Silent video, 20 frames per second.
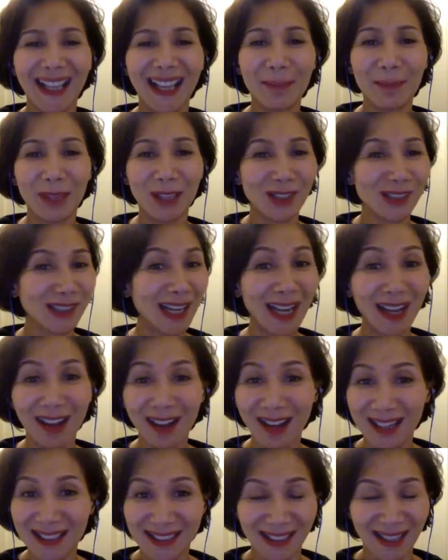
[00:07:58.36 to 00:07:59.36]
because I
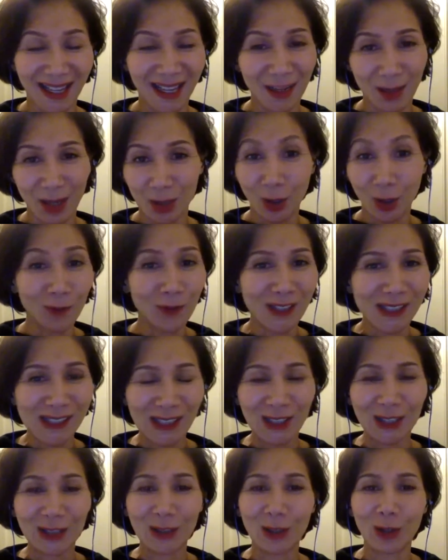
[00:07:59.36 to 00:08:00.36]
hired an office, a
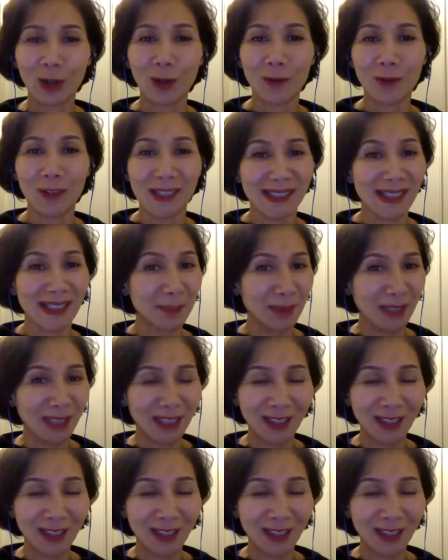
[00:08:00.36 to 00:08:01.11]
local office. I'd meet